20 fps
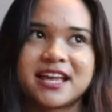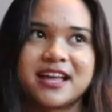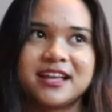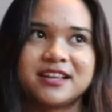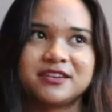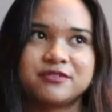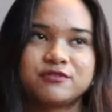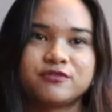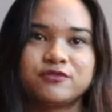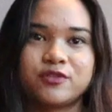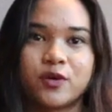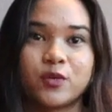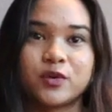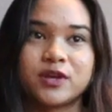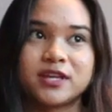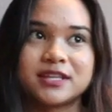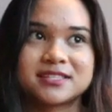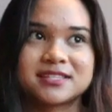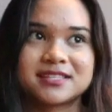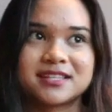and
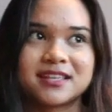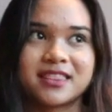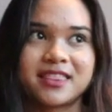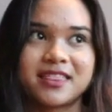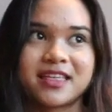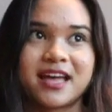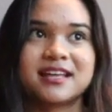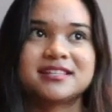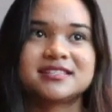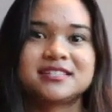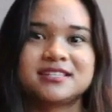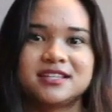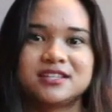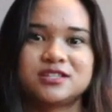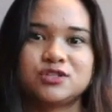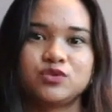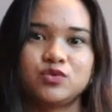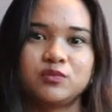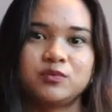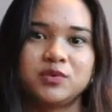focus that
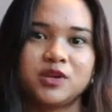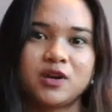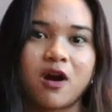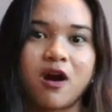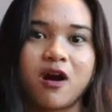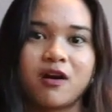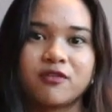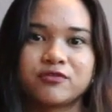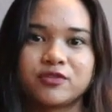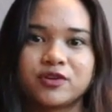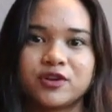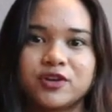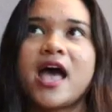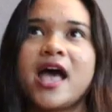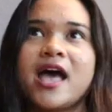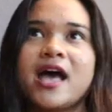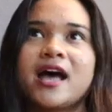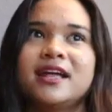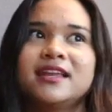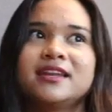CSUMB offered
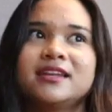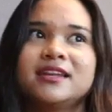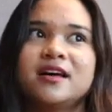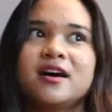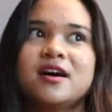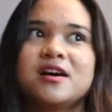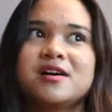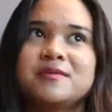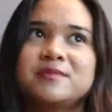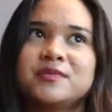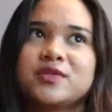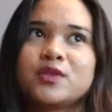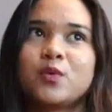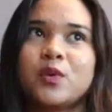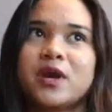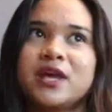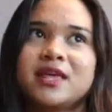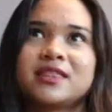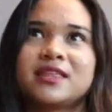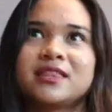and the
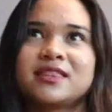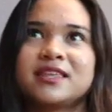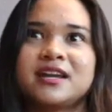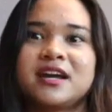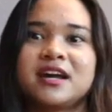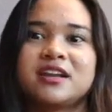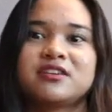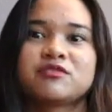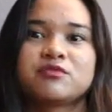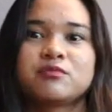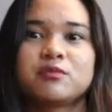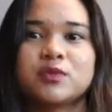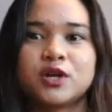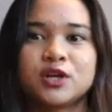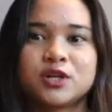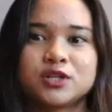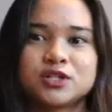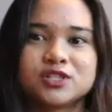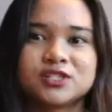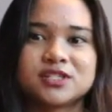way that they kind of
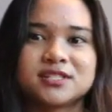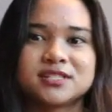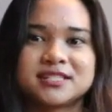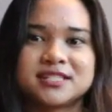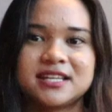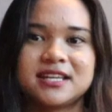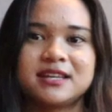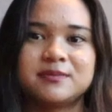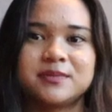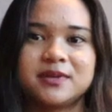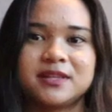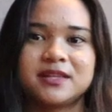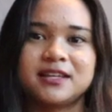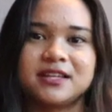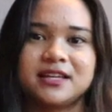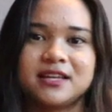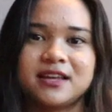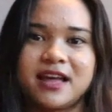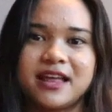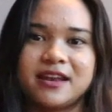merged
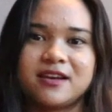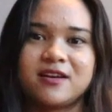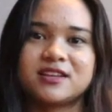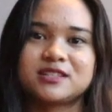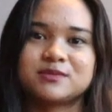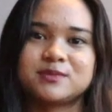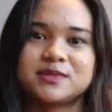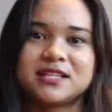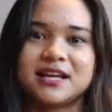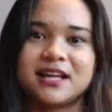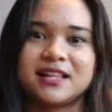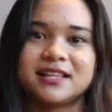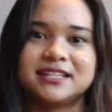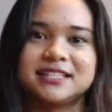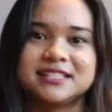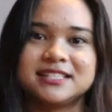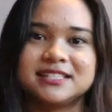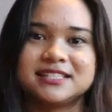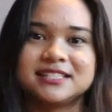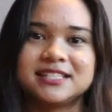sustainability and
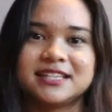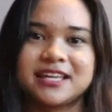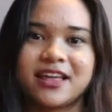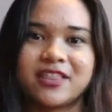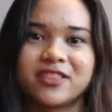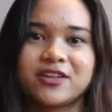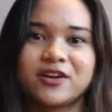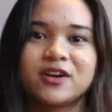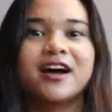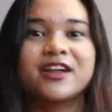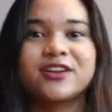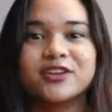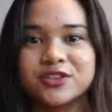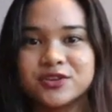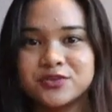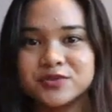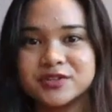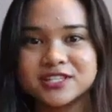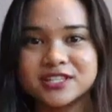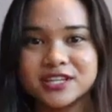hospitality together.
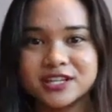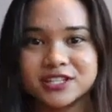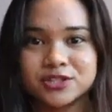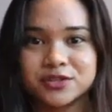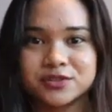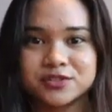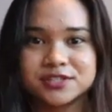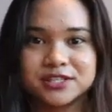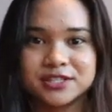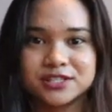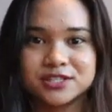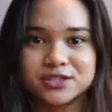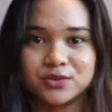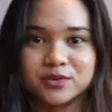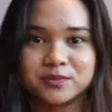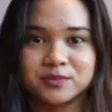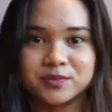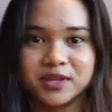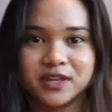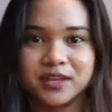Another reason I chose
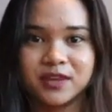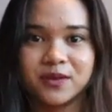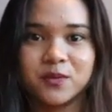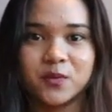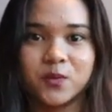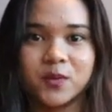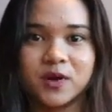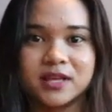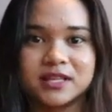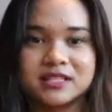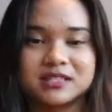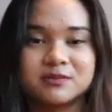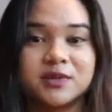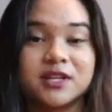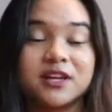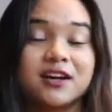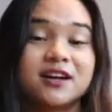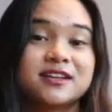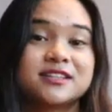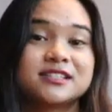CSUMB was
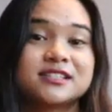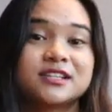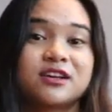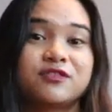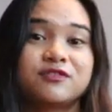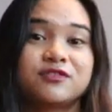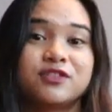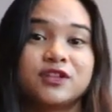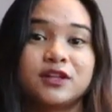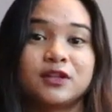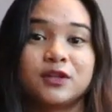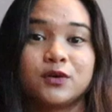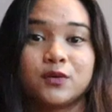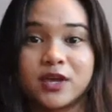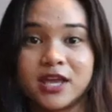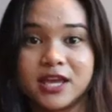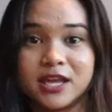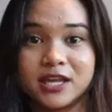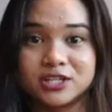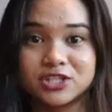because of the
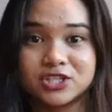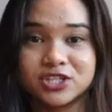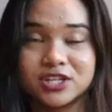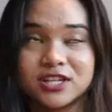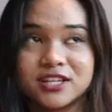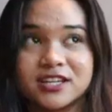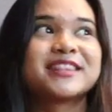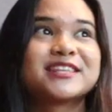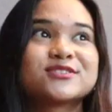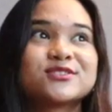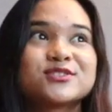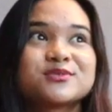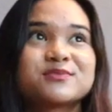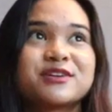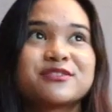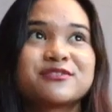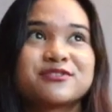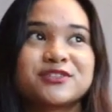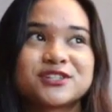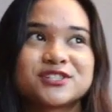location. This was
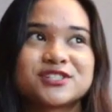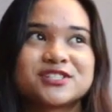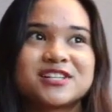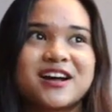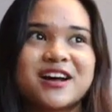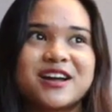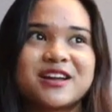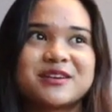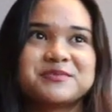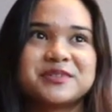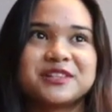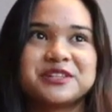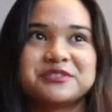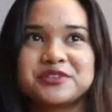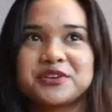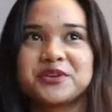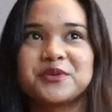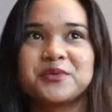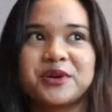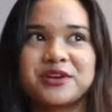my first time
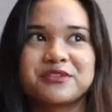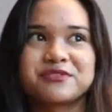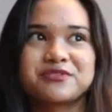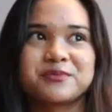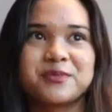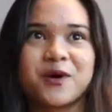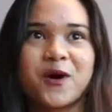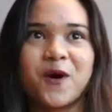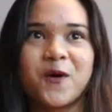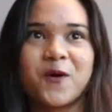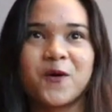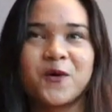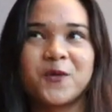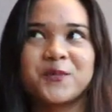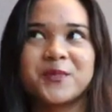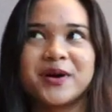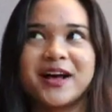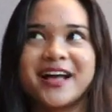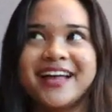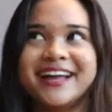living away from
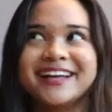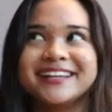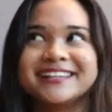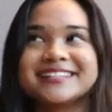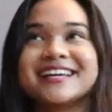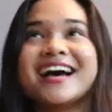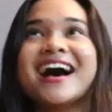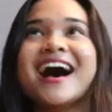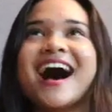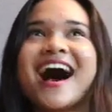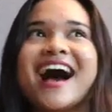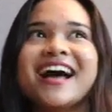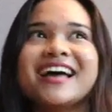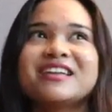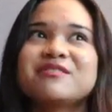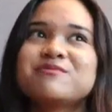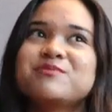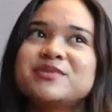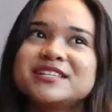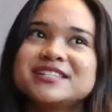home, and I
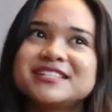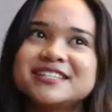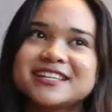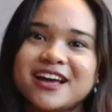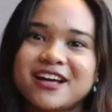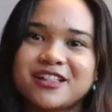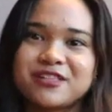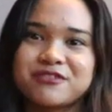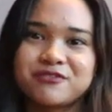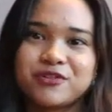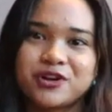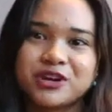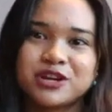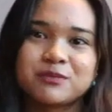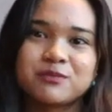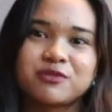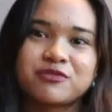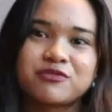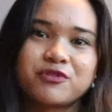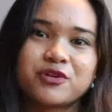had been to California
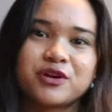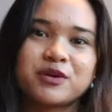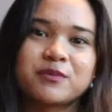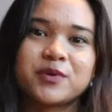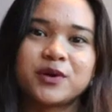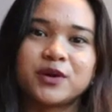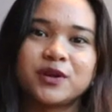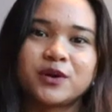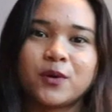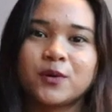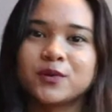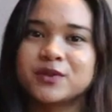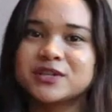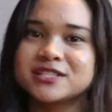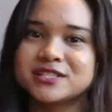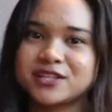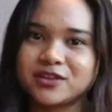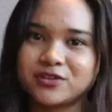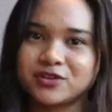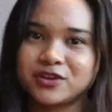before, but only
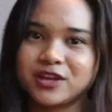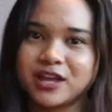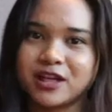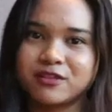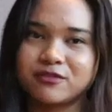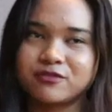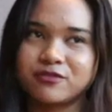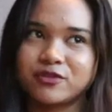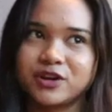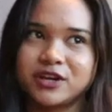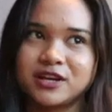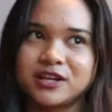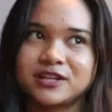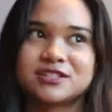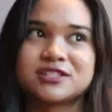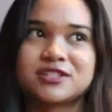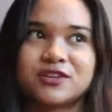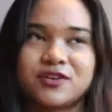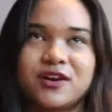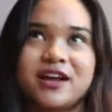Southern California,
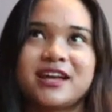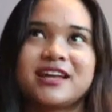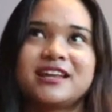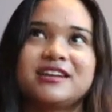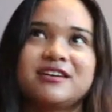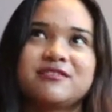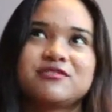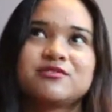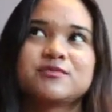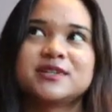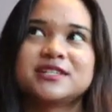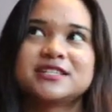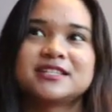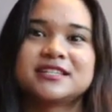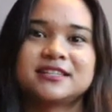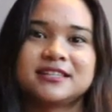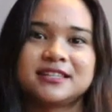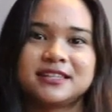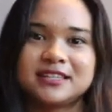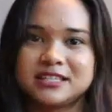so I had never been
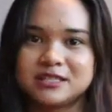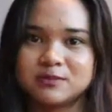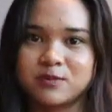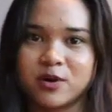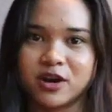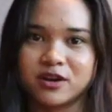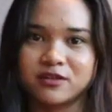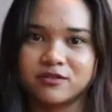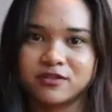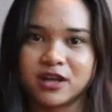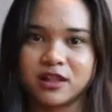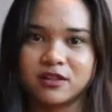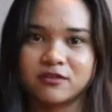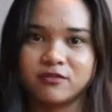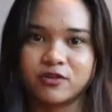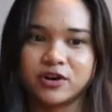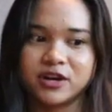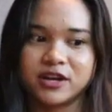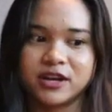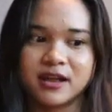to this part of
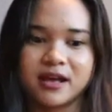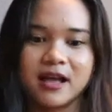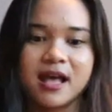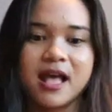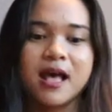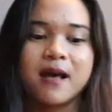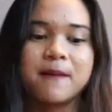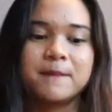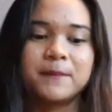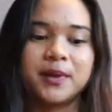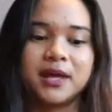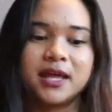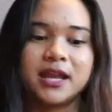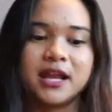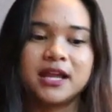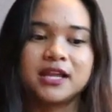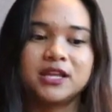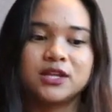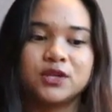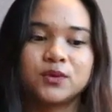California, but
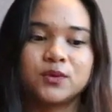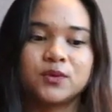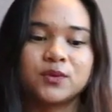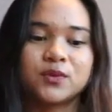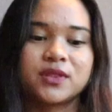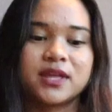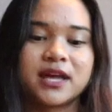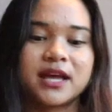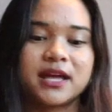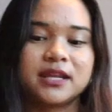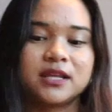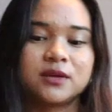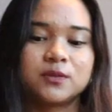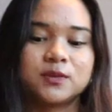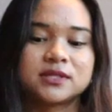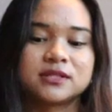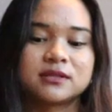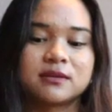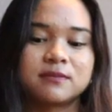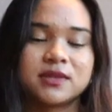I knew that it
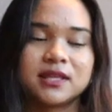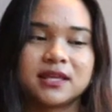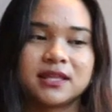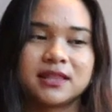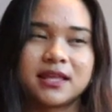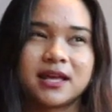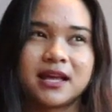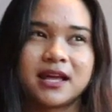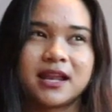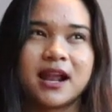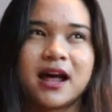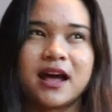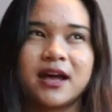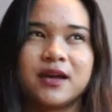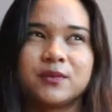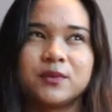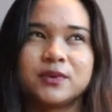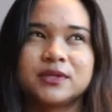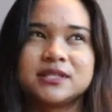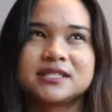was something that I
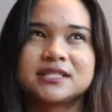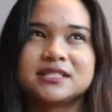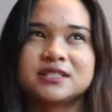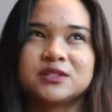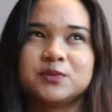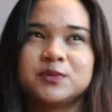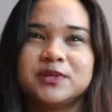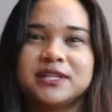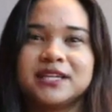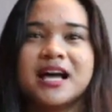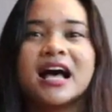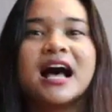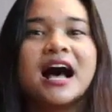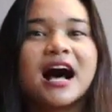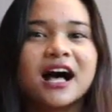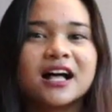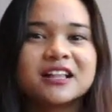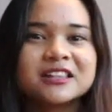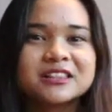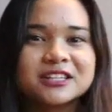would still be
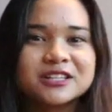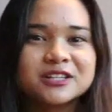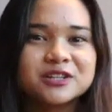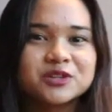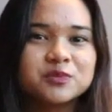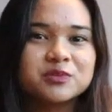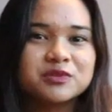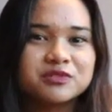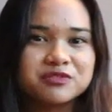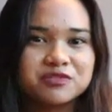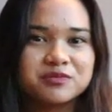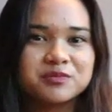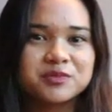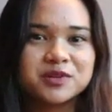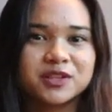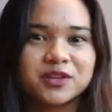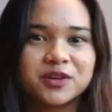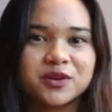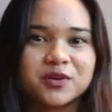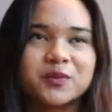a little bit
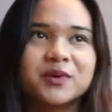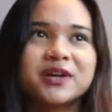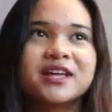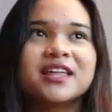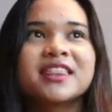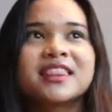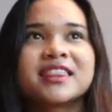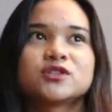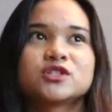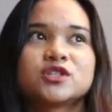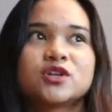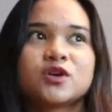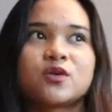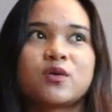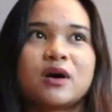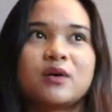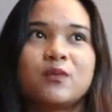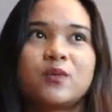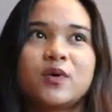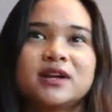familiar with. Also,
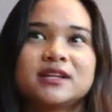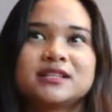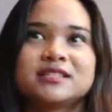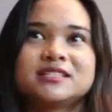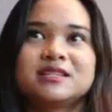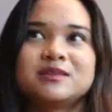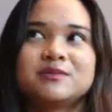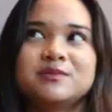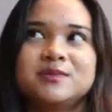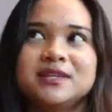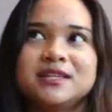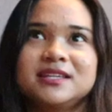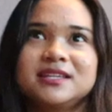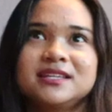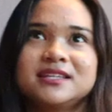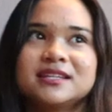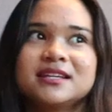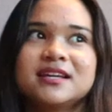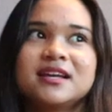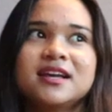I wanted to
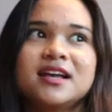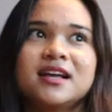be